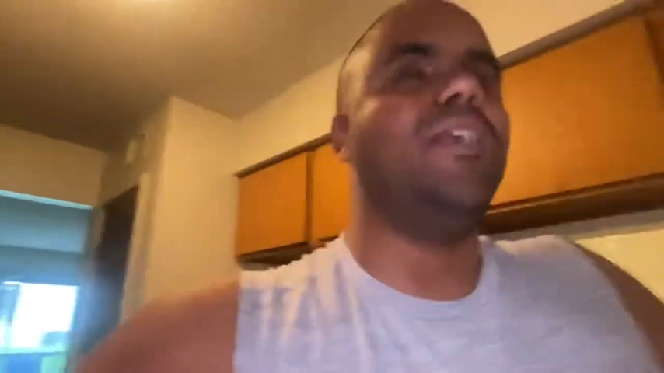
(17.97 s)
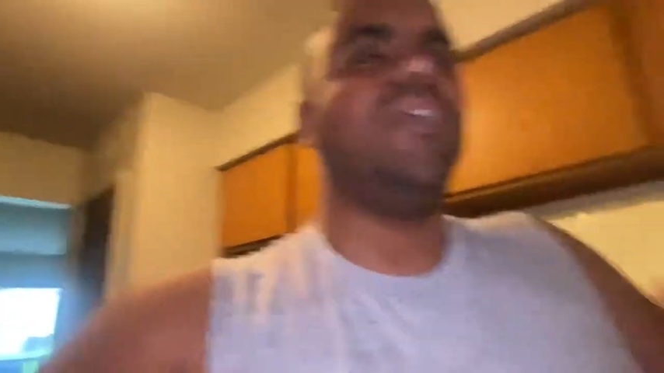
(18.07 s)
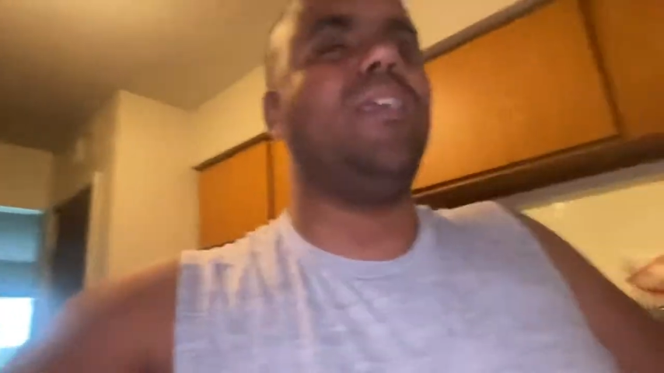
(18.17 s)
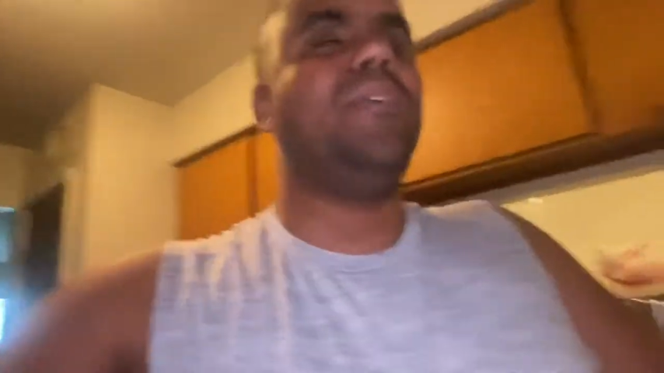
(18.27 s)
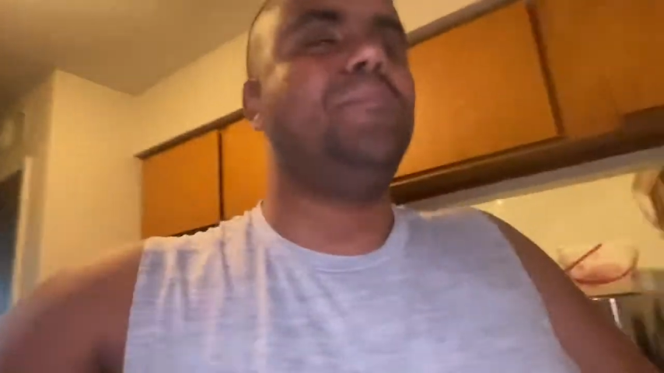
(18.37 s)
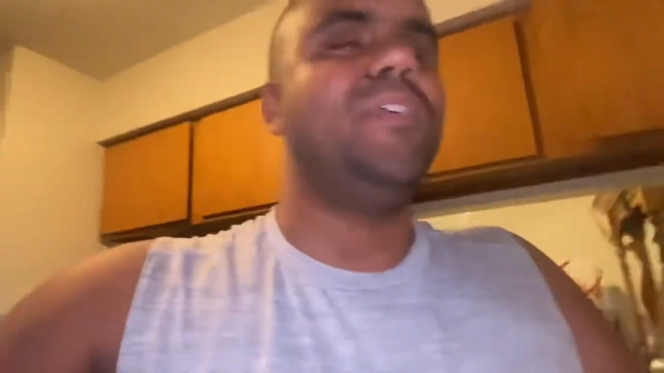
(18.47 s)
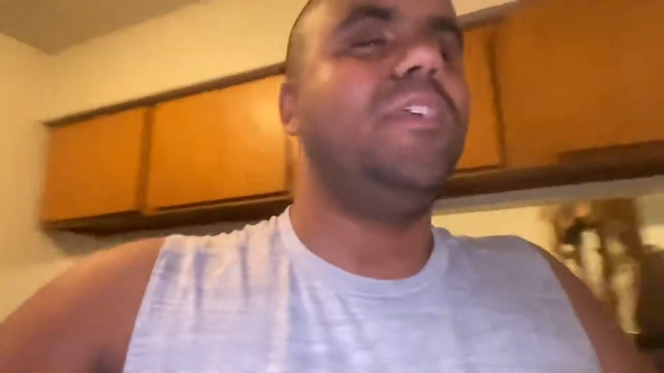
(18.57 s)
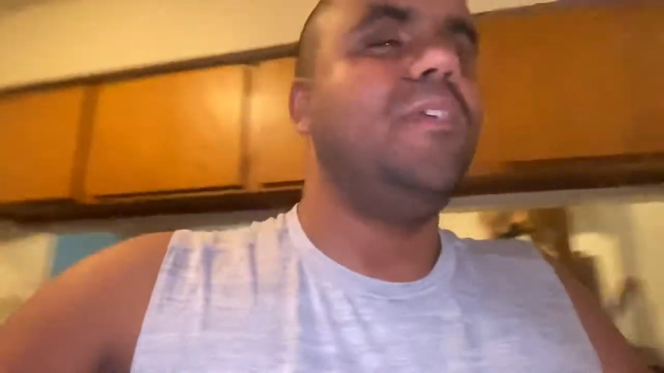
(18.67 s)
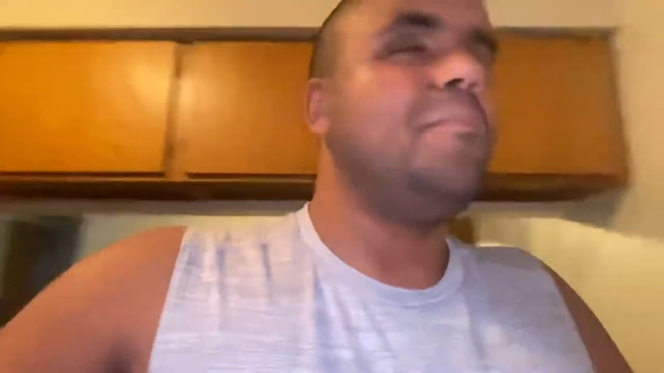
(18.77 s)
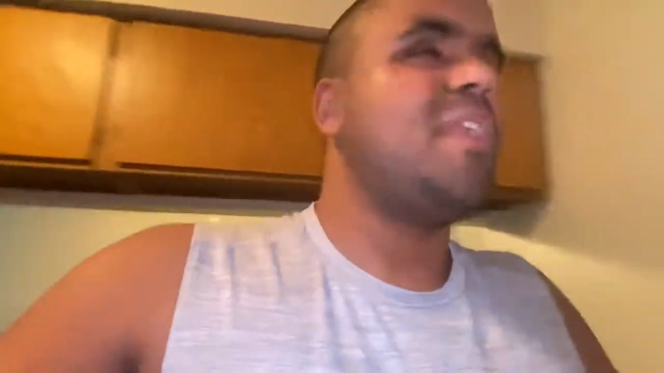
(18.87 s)

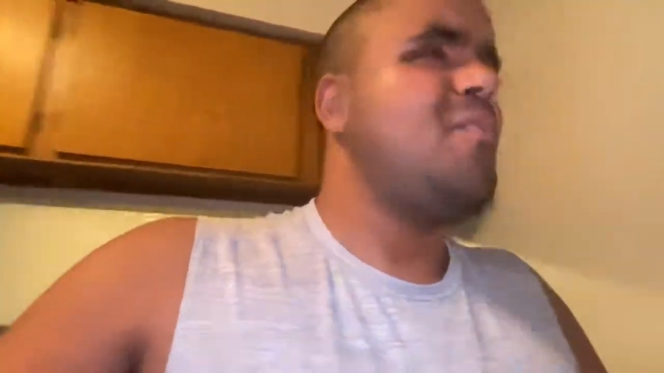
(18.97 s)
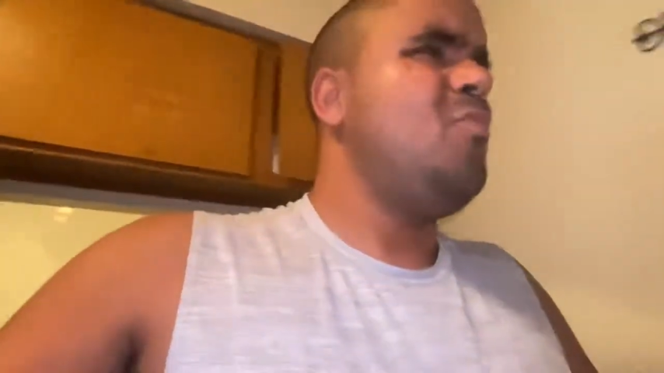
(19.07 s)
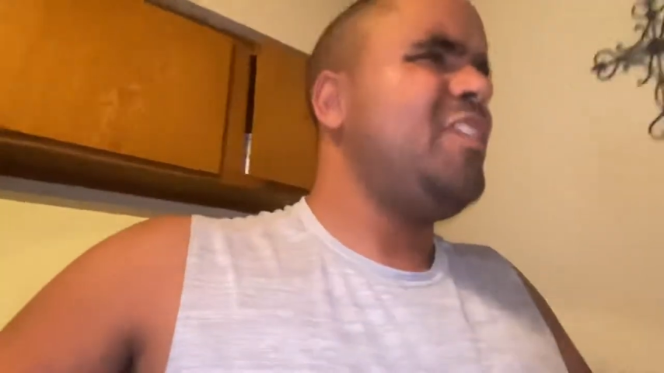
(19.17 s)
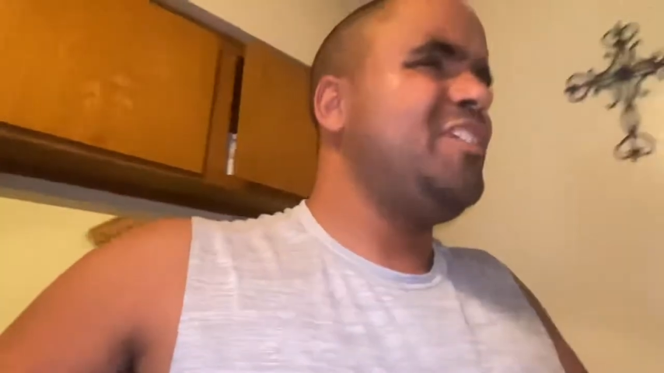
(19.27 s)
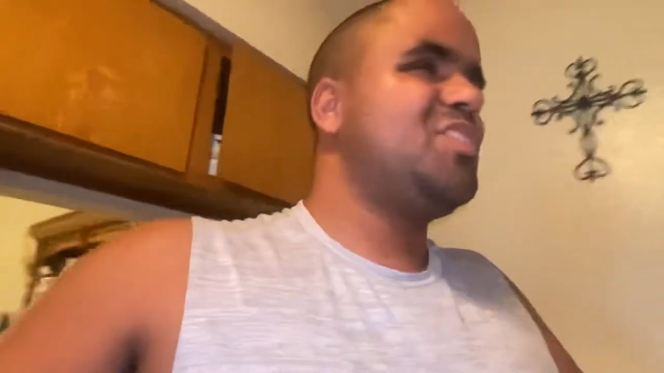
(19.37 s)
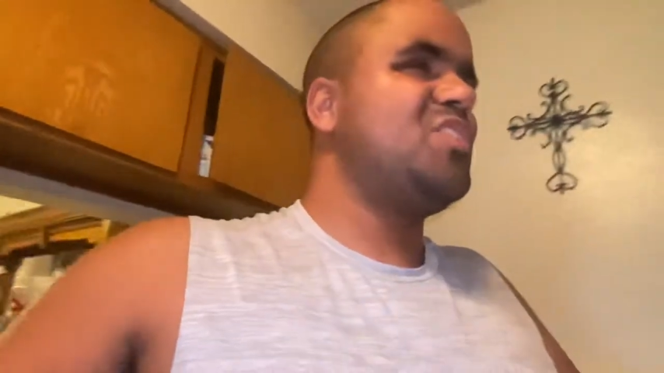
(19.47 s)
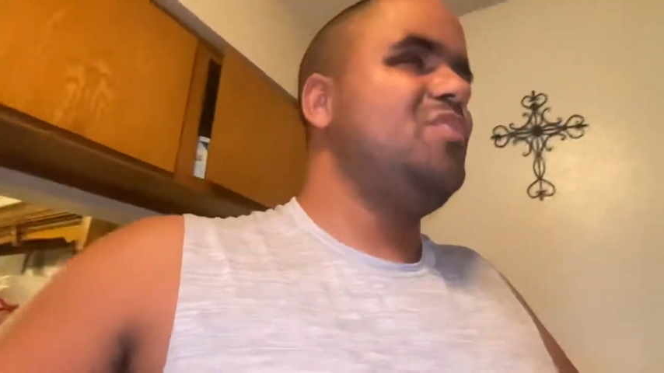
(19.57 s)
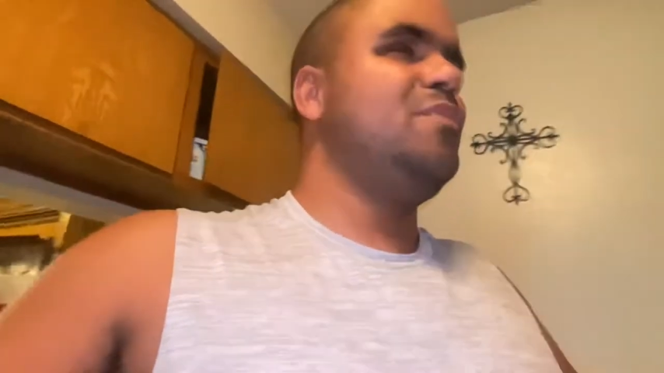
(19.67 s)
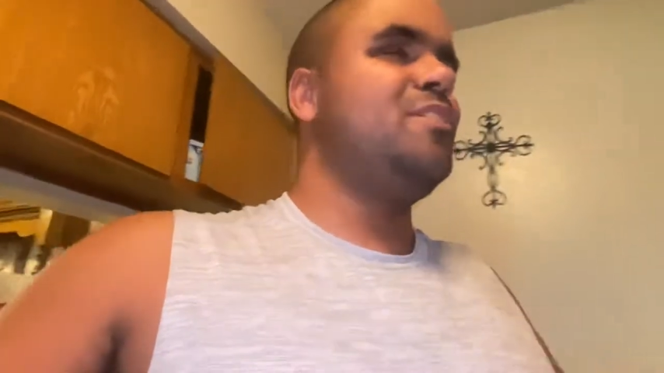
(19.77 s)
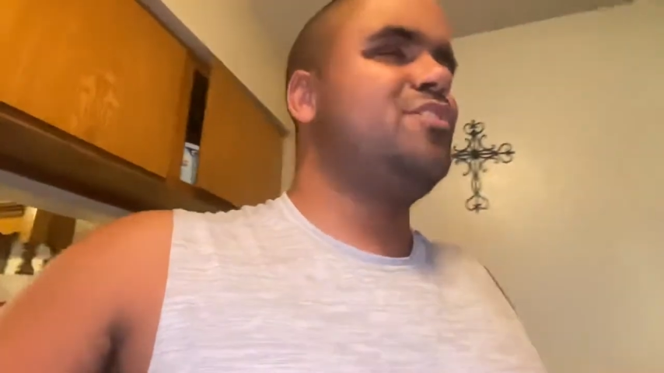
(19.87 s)
But I wanted
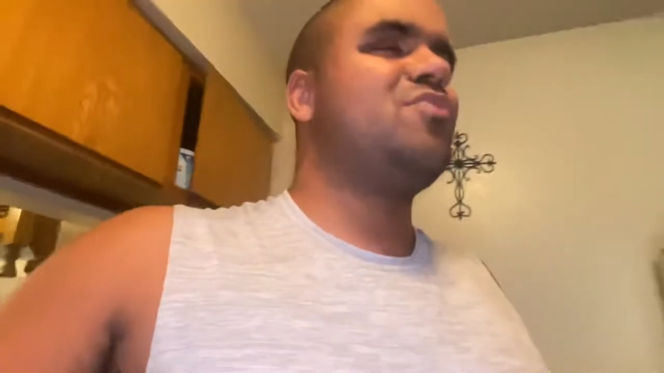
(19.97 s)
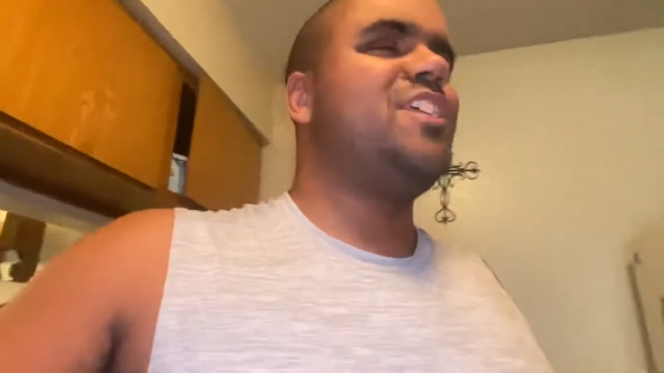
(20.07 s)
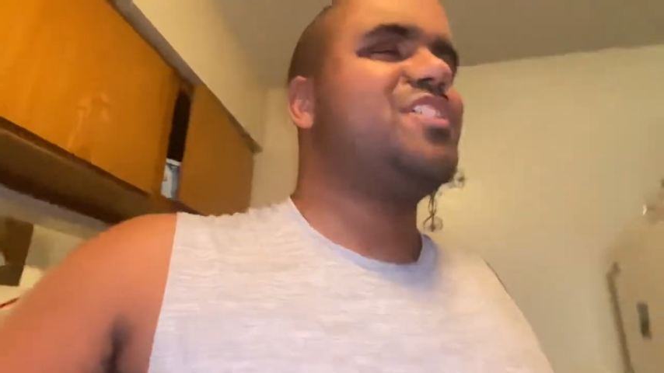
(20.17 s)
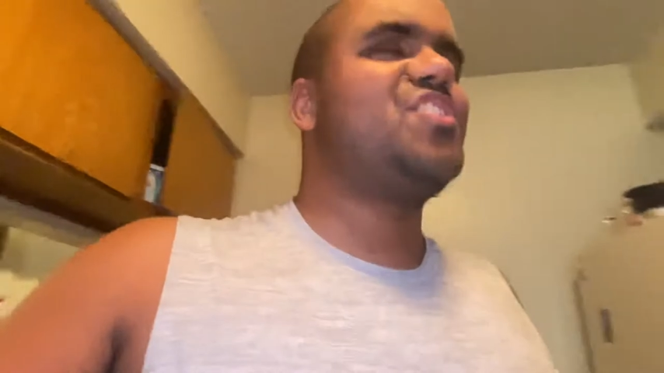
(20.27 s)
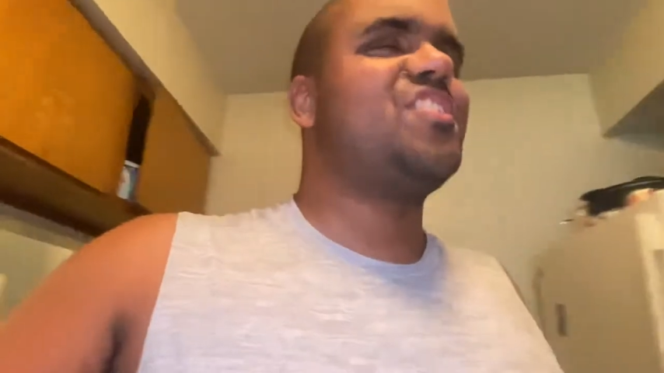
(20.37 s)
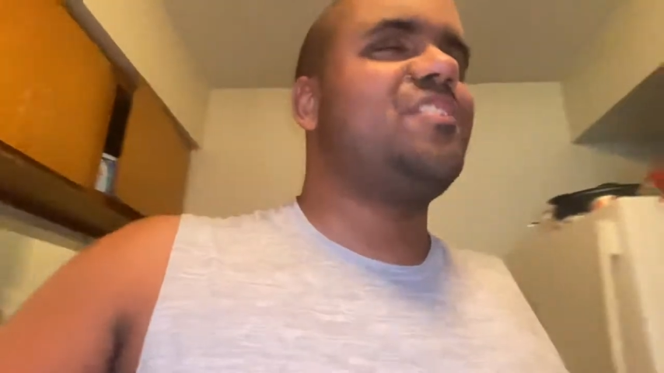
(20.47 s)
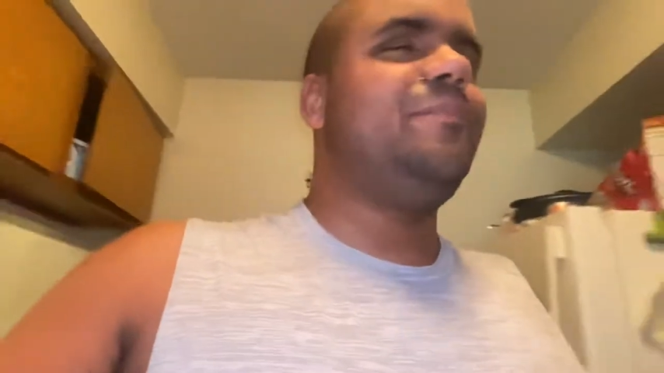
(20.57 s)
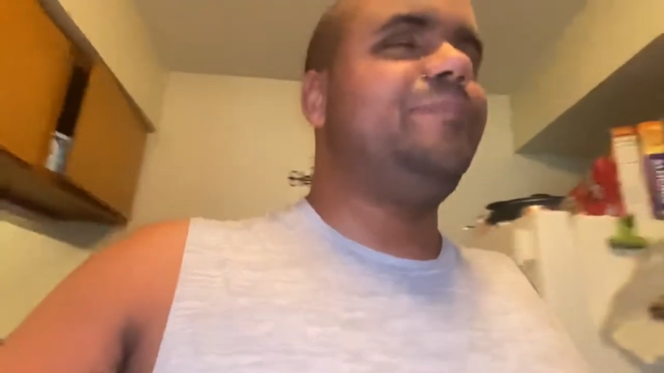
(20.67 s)
to address